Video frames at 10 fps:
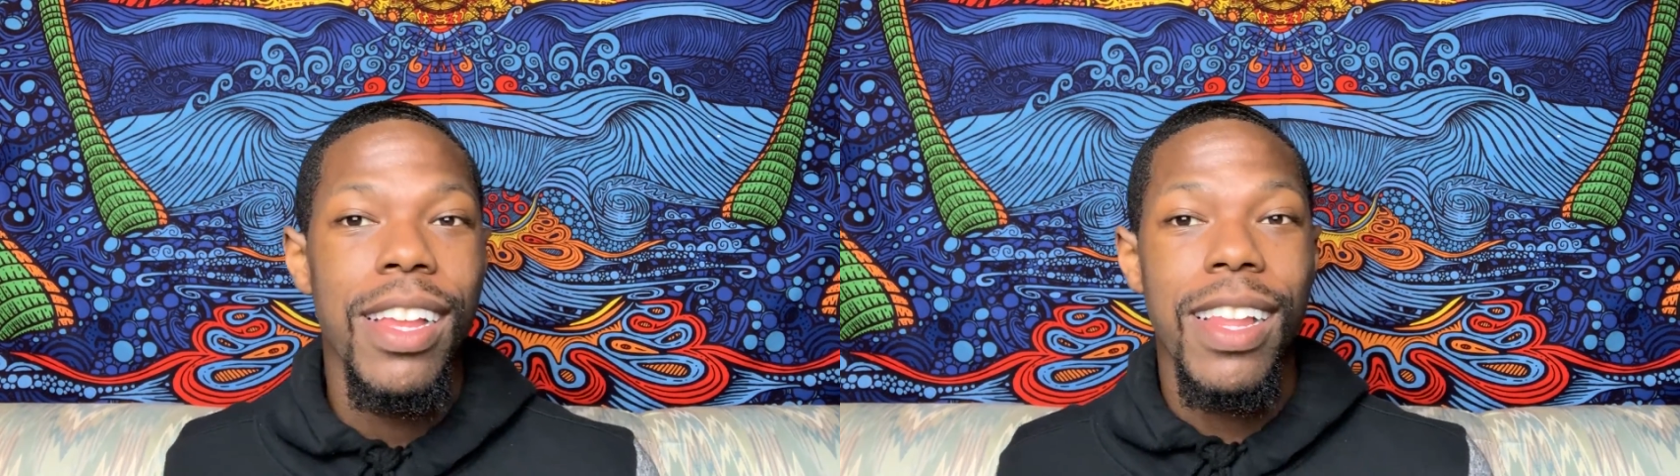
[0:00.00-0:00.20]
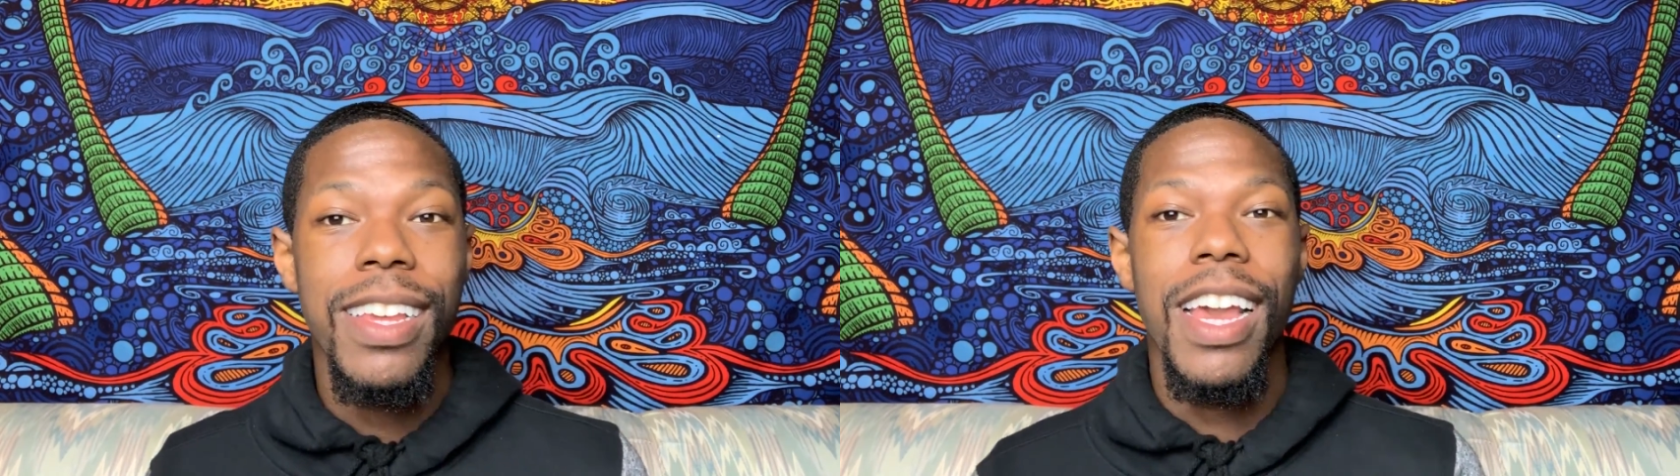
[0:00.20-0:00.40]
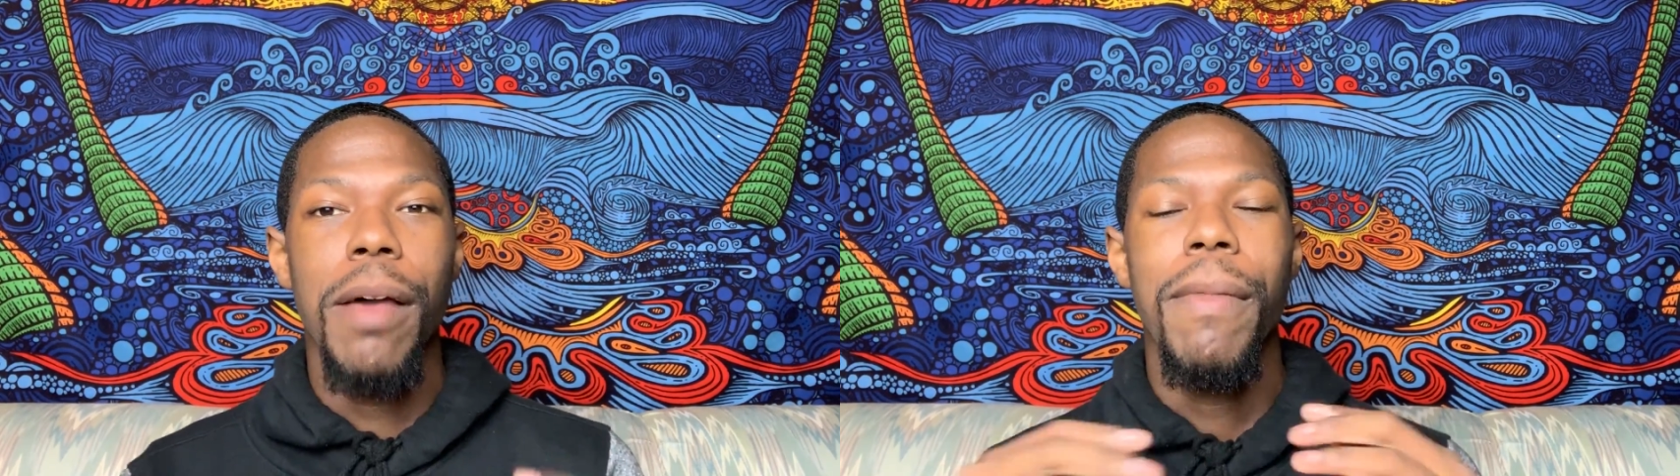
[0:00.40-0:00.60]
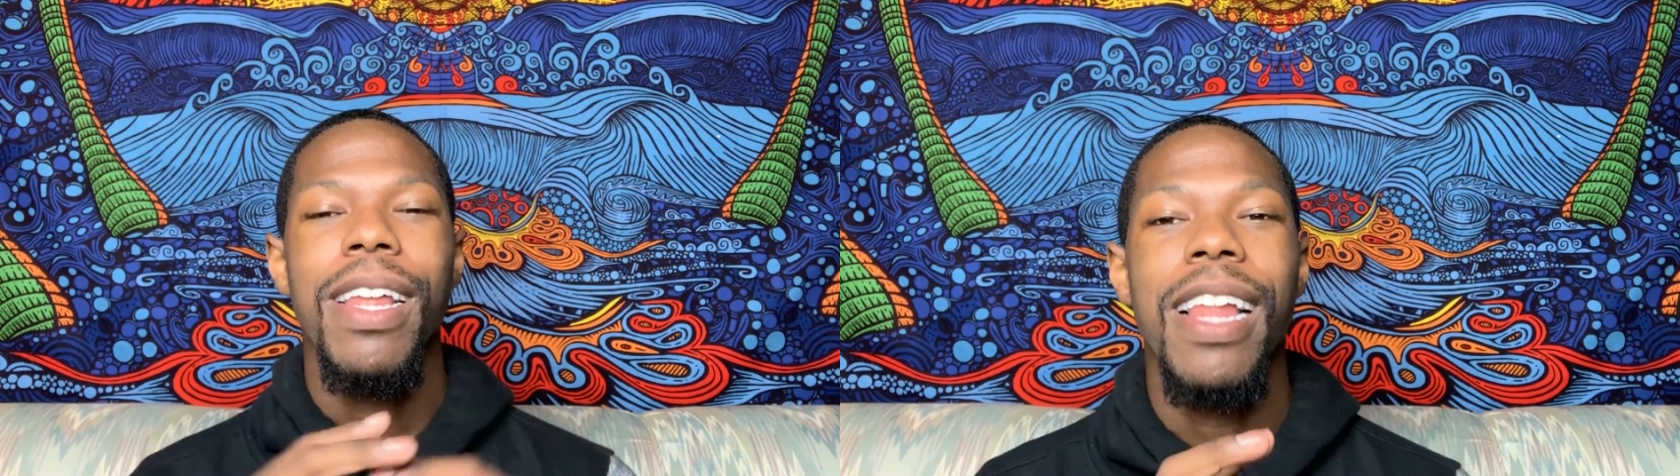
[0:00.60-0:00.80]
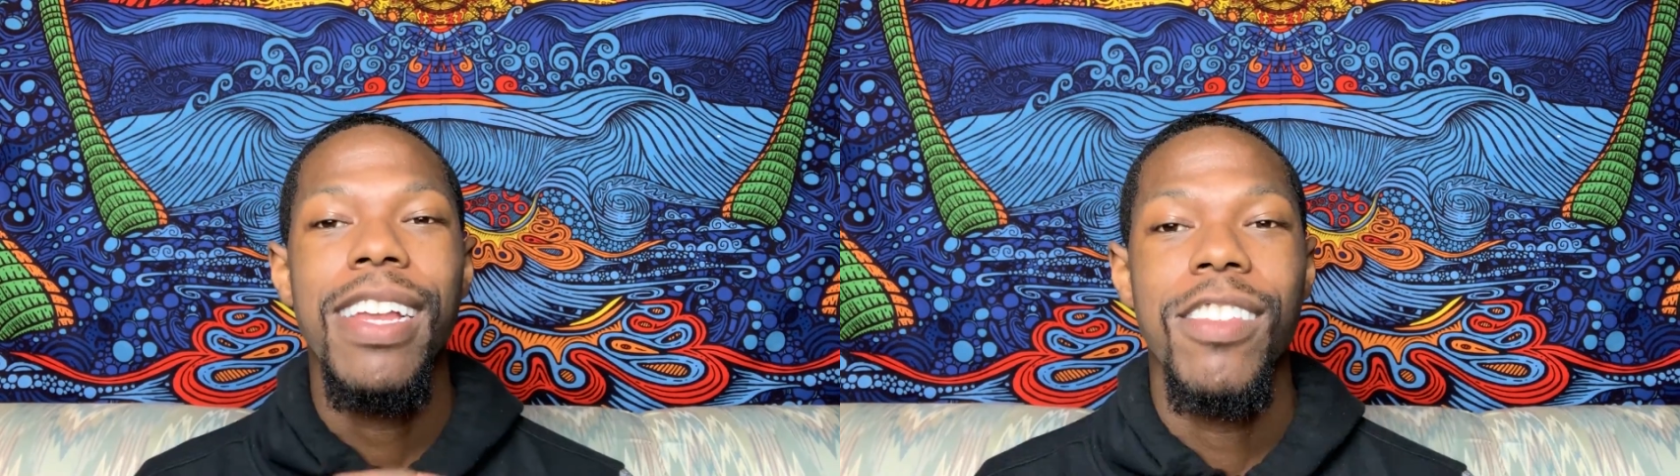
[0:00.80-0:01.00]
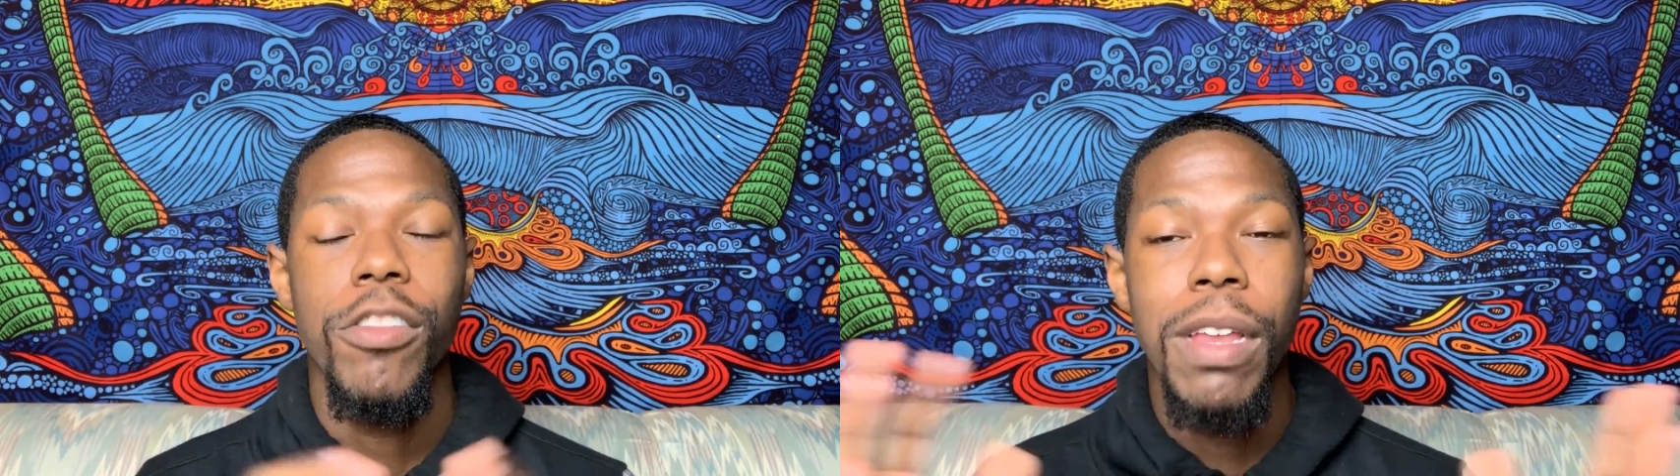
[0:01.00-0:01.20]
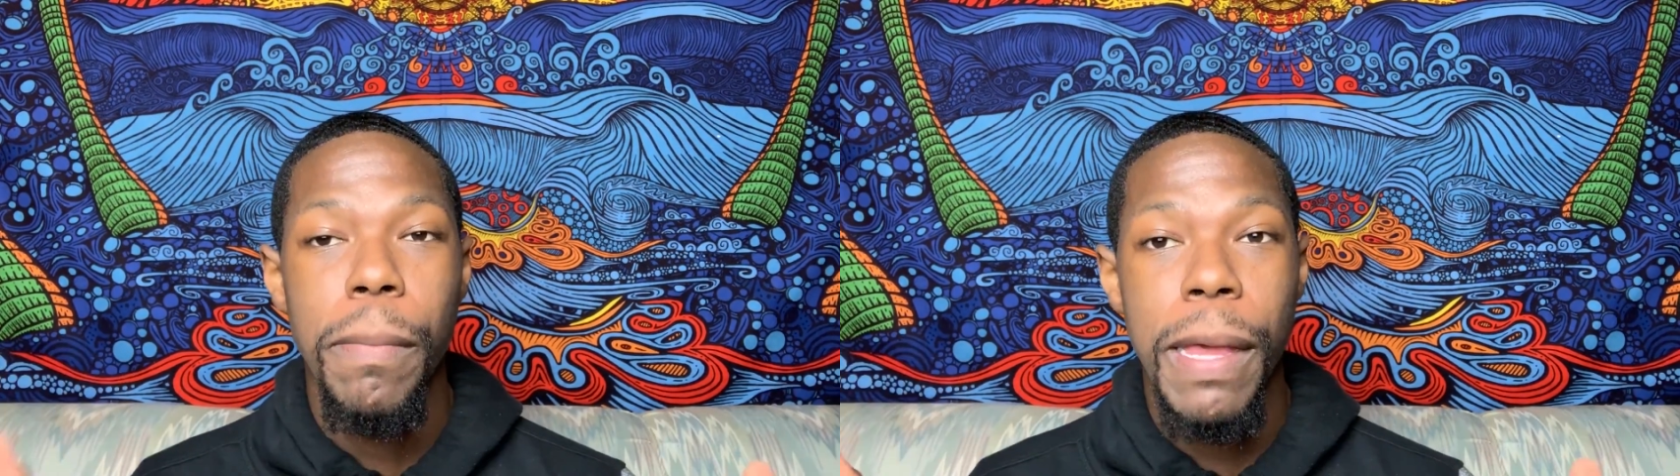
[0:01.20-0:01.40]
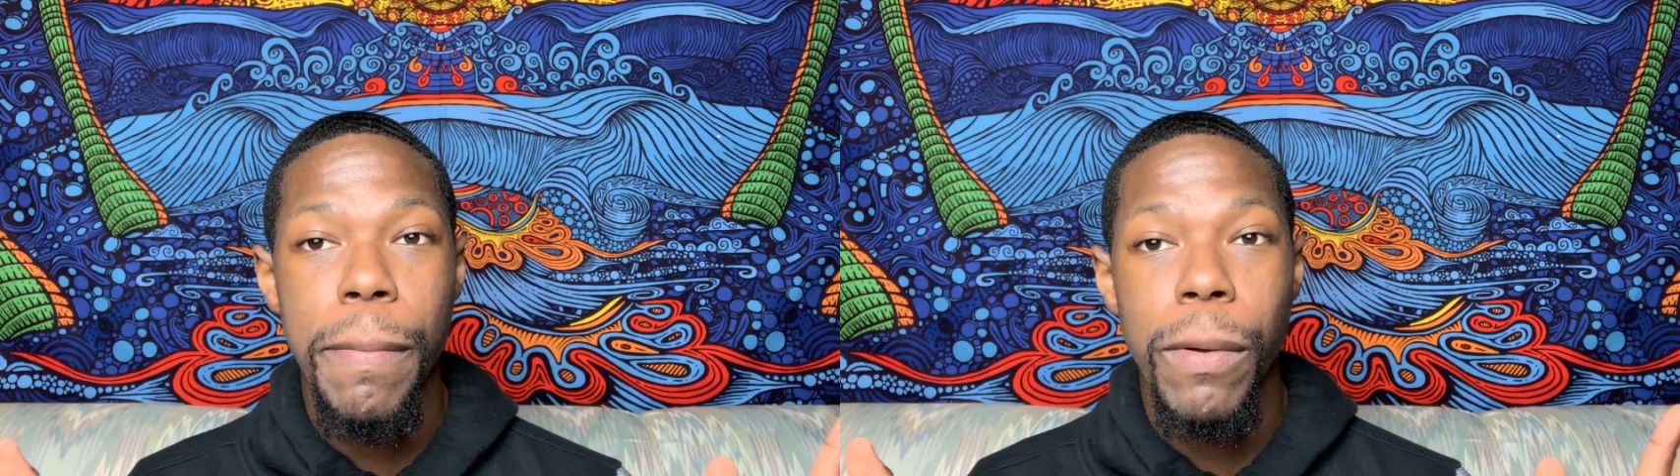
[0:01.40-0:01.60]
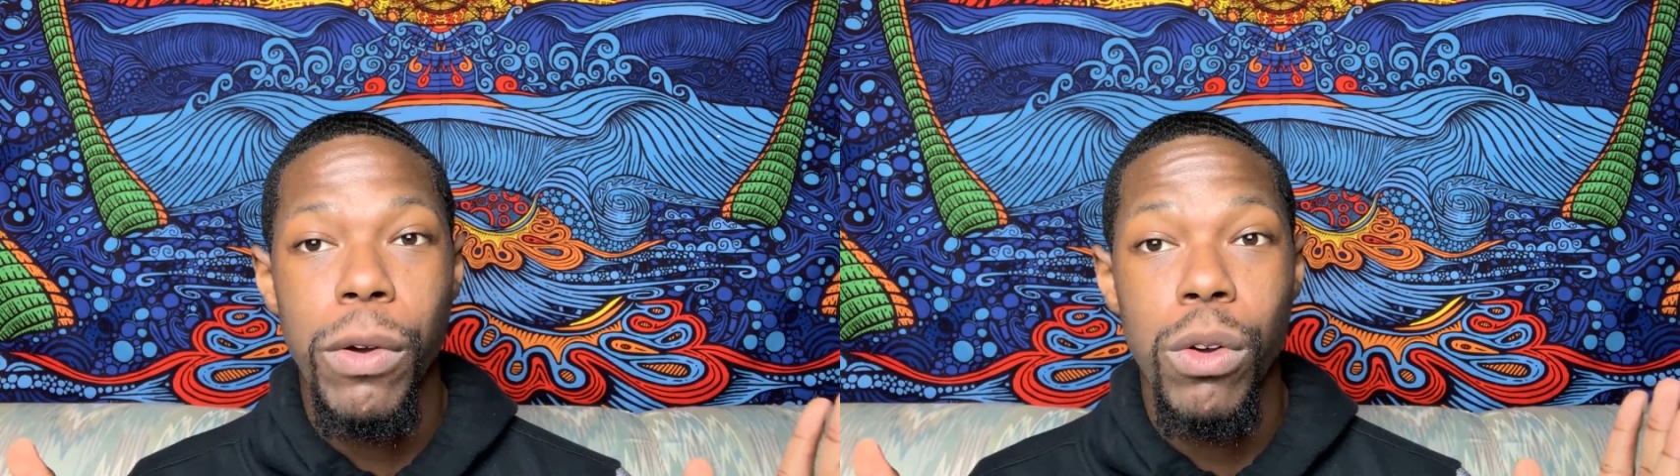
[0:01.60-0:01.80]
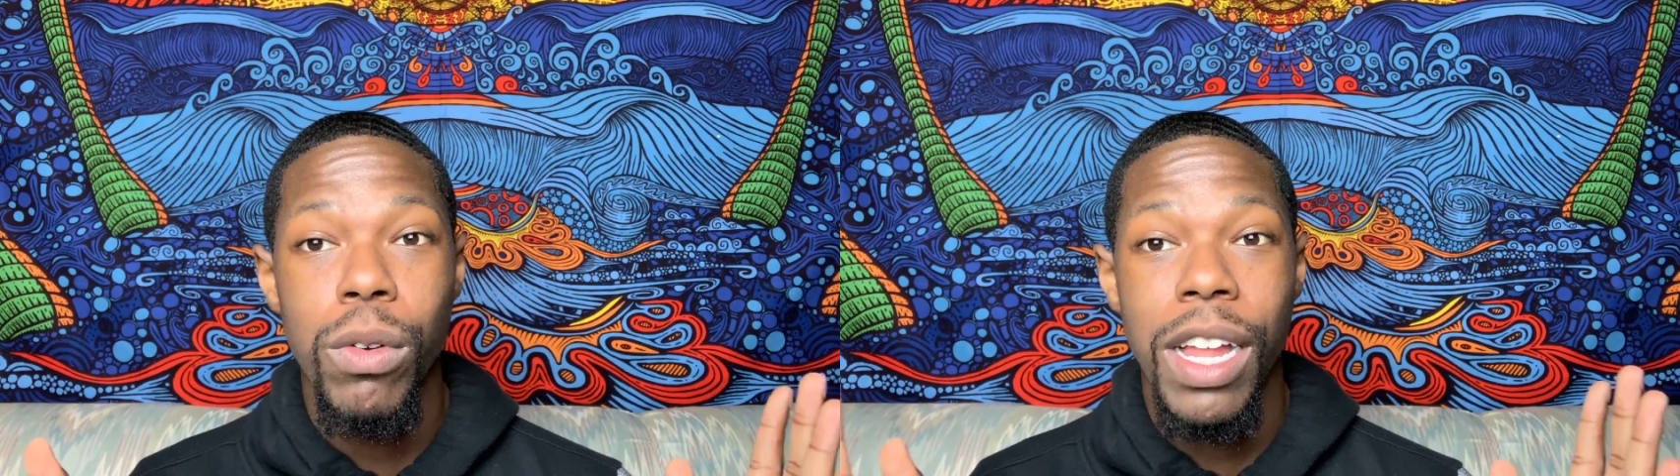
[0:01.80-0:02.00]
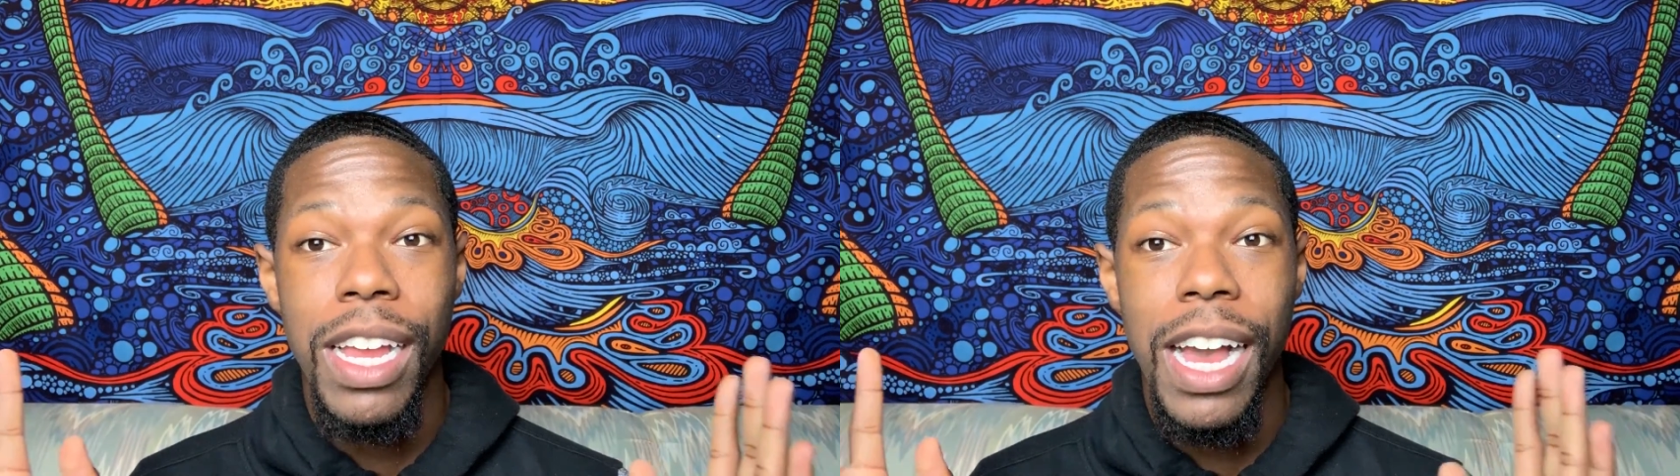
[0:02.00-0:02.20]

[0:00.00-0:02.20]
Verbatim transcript: like yeah i met like so many people who like